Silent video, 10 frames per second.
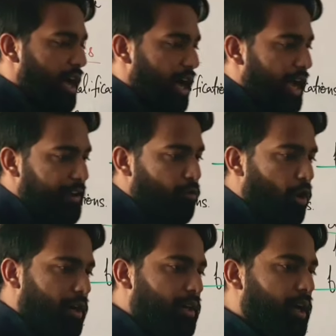I
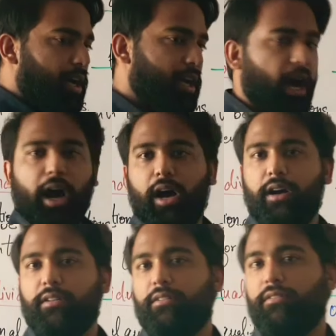want a car,
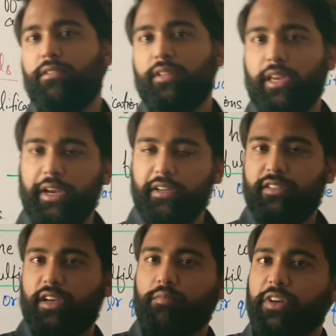then
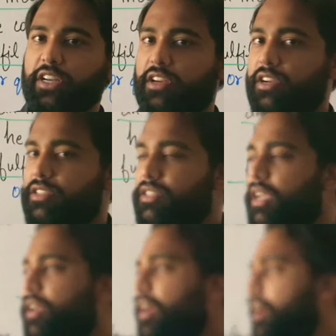it's a
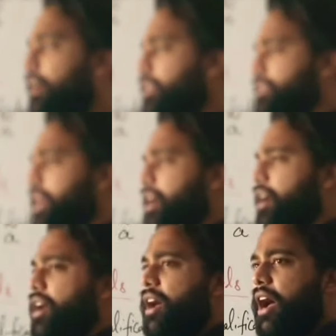materialistic
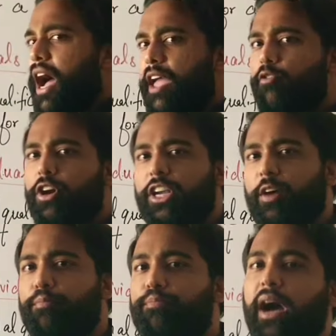desire. I want
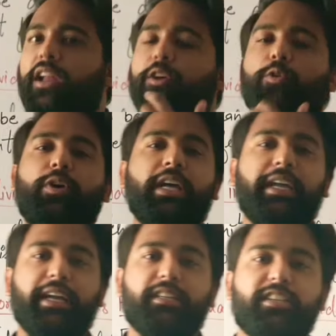a bungalow,
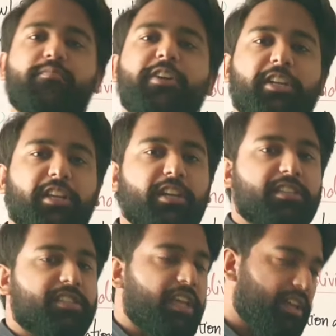it's a
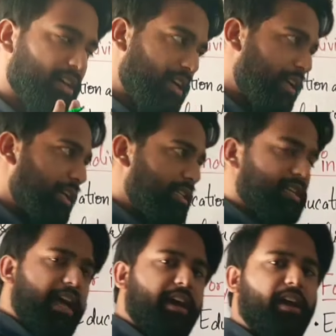materialistic
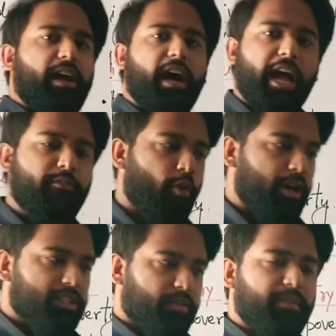desire. I
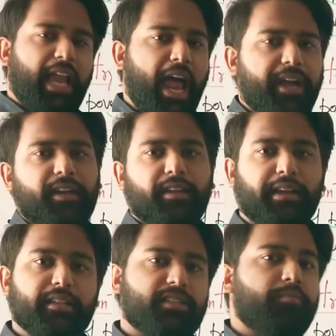want some land,
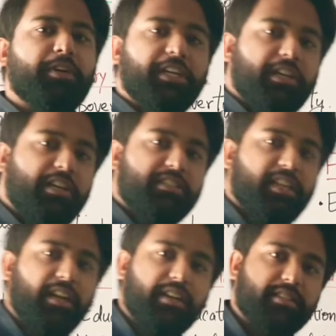it's a
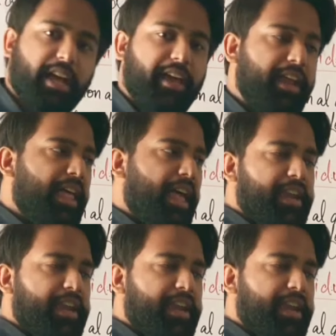materialistic desire.